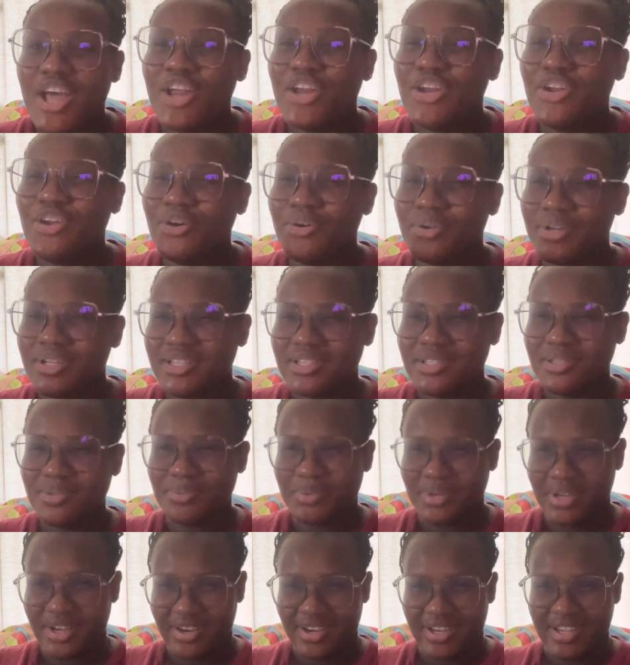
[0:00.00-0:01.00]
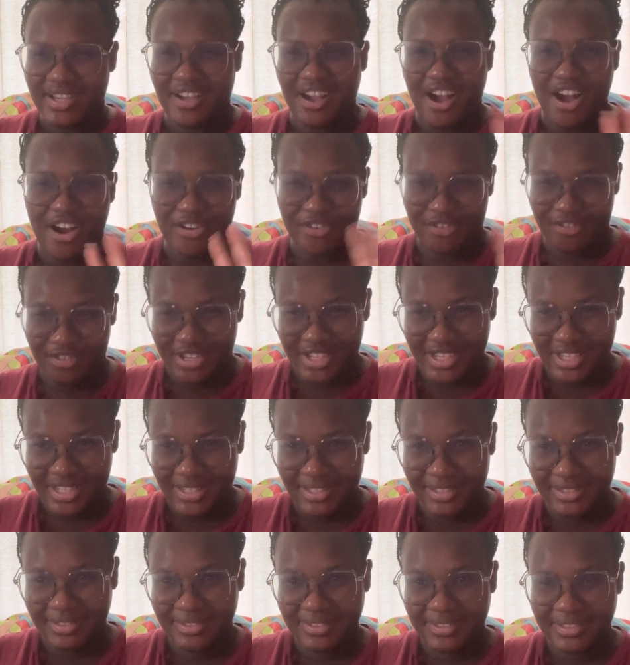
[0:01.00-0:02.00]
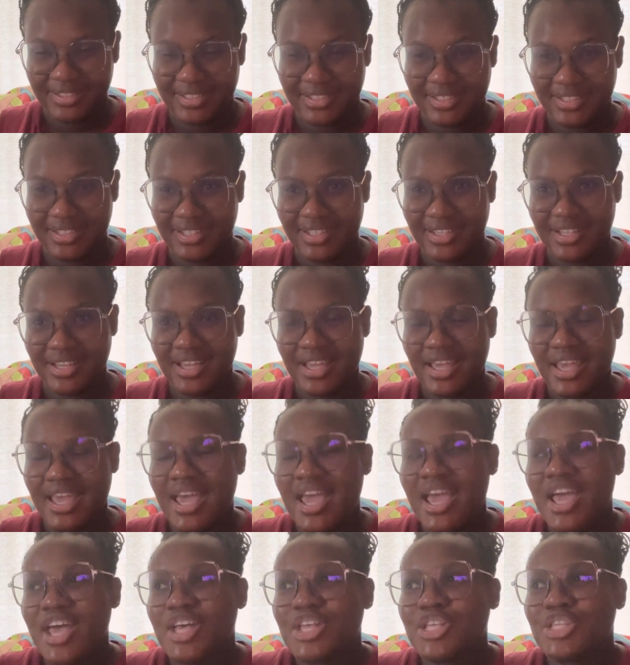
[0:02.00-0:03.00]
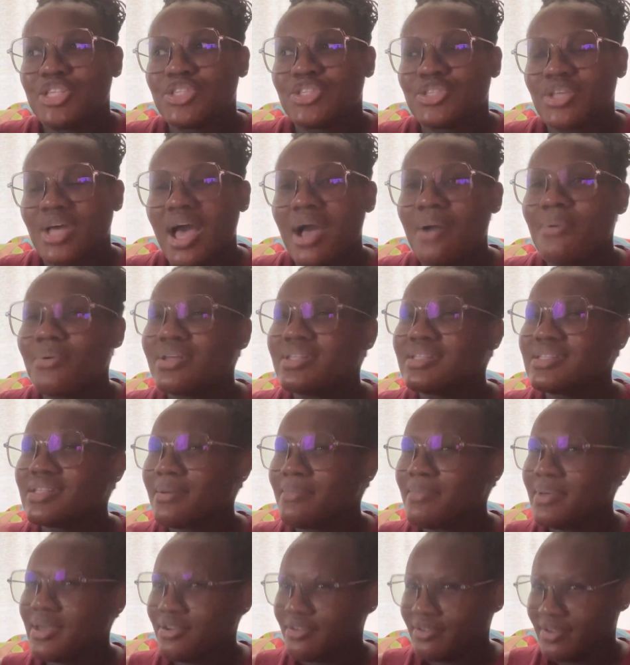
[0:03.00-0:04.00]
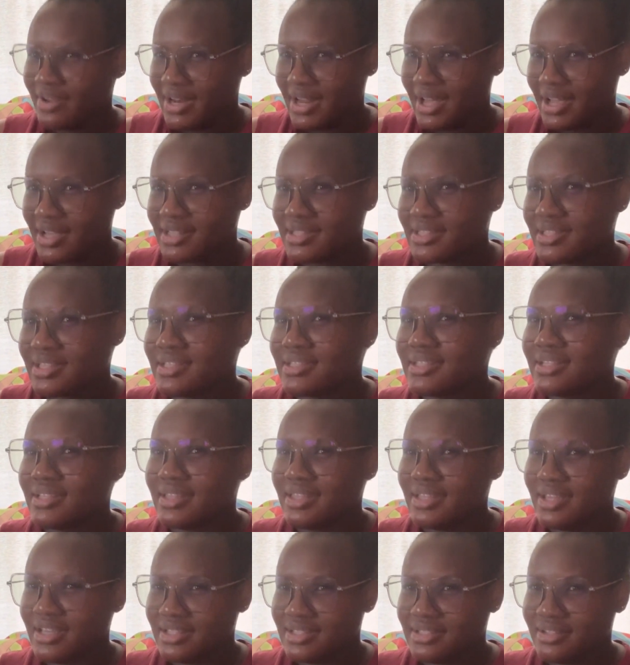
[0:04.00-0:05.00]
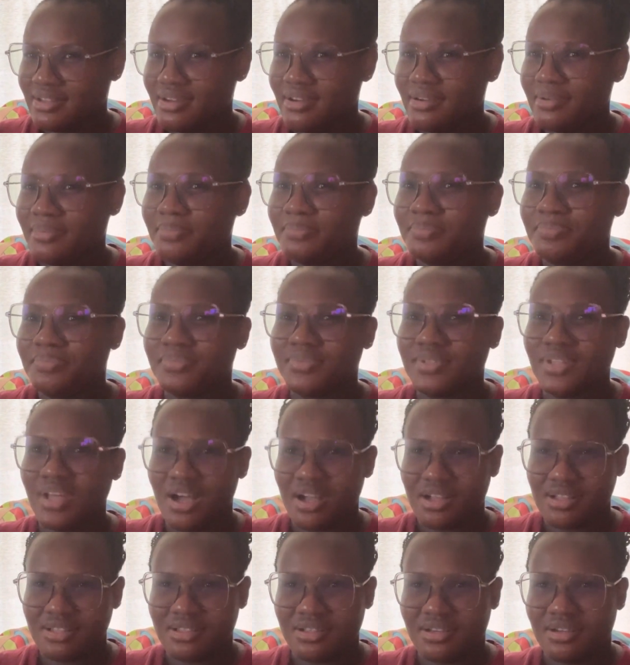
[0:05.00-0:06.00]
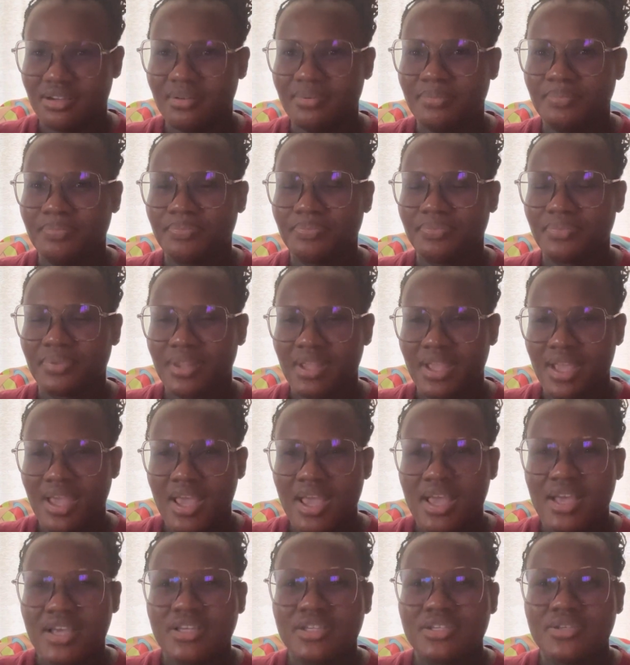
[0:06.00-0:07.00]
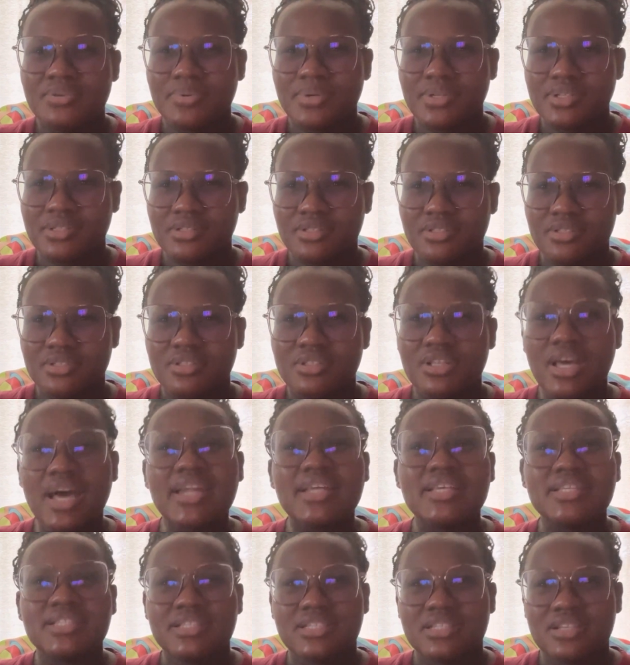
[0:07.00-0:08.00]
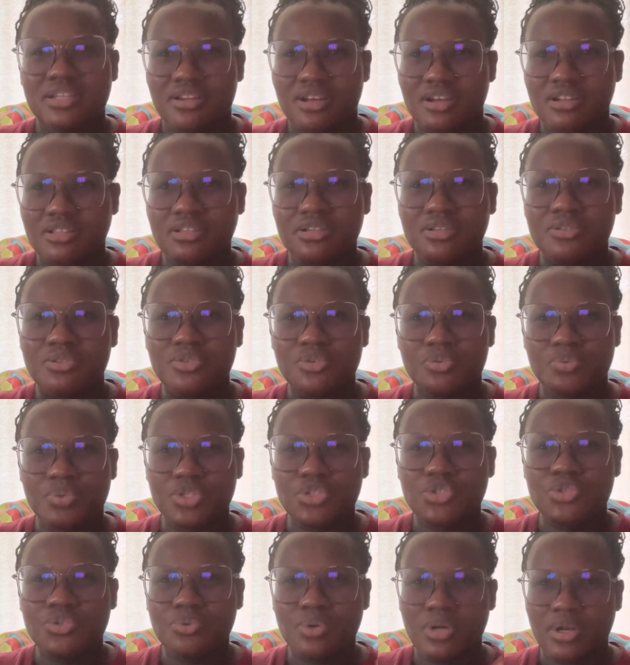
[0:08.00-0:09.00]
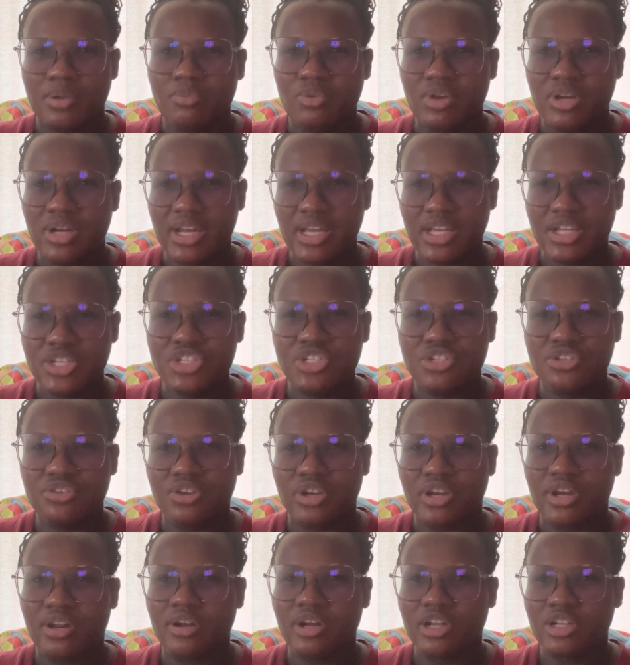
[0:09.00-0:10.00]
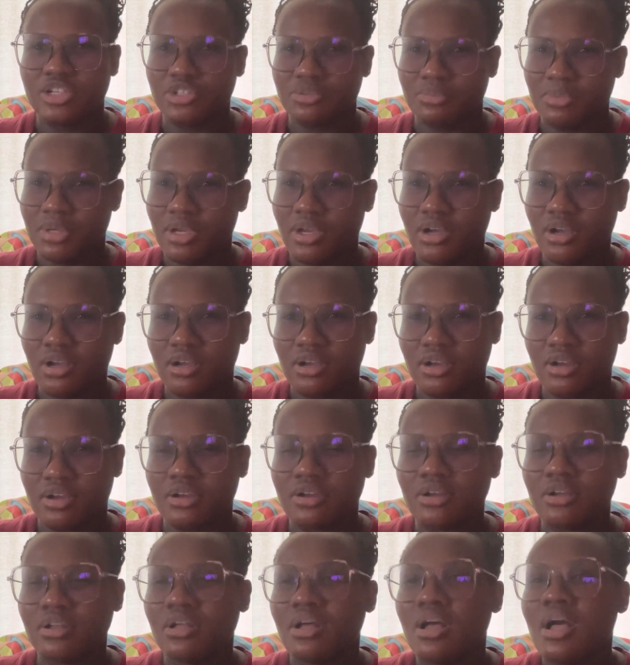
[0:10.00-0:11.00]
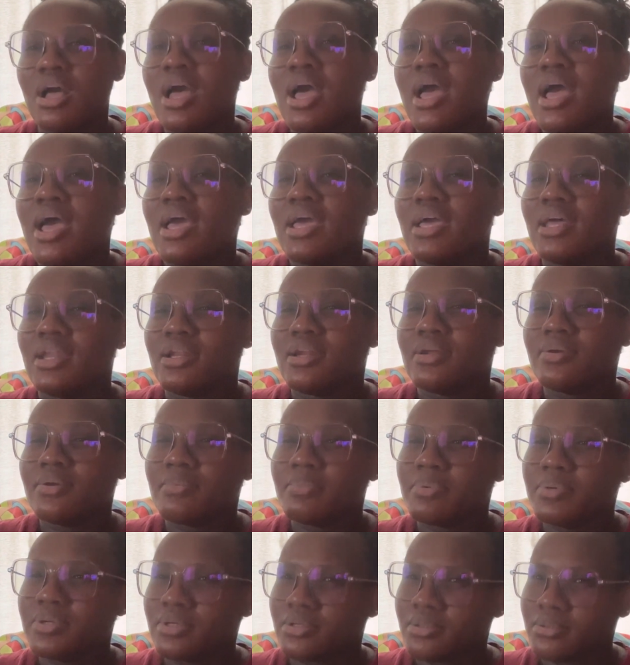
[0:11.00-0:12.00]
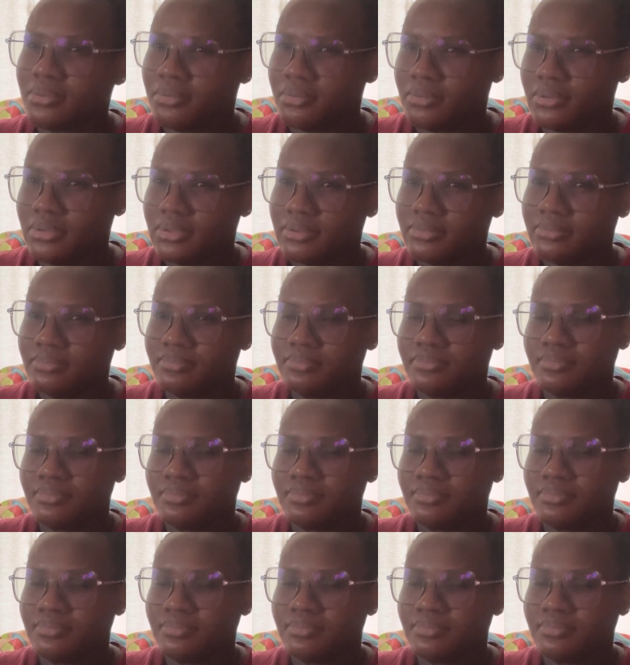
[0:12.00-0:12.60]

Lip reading: Now this is where it got real. So I was a bit relaxed because the theater doctor, she was the anesthesia doctor. It was two of them, one Nigerian and a Jamaican girl. They were pretty cool.